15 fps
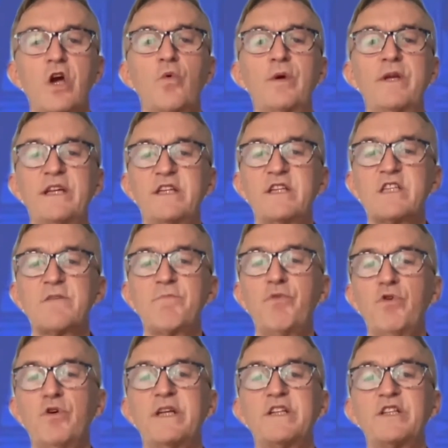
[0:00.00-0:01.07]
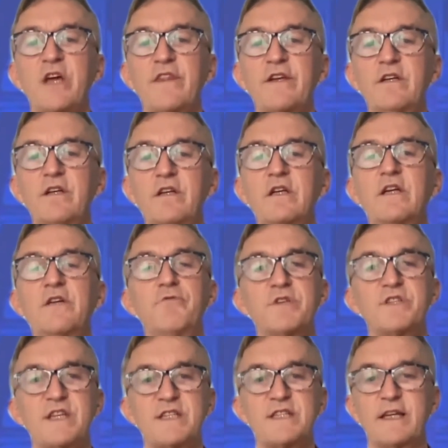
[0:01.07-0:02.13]
we need to support each other in
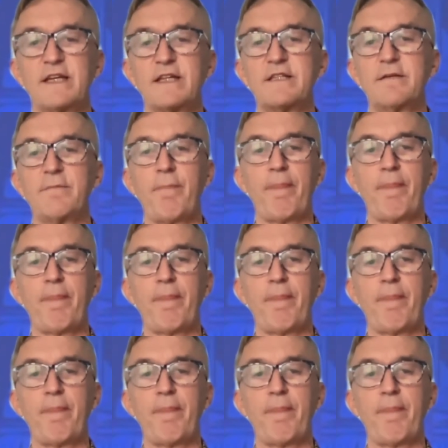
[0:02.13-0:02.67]
resisting it.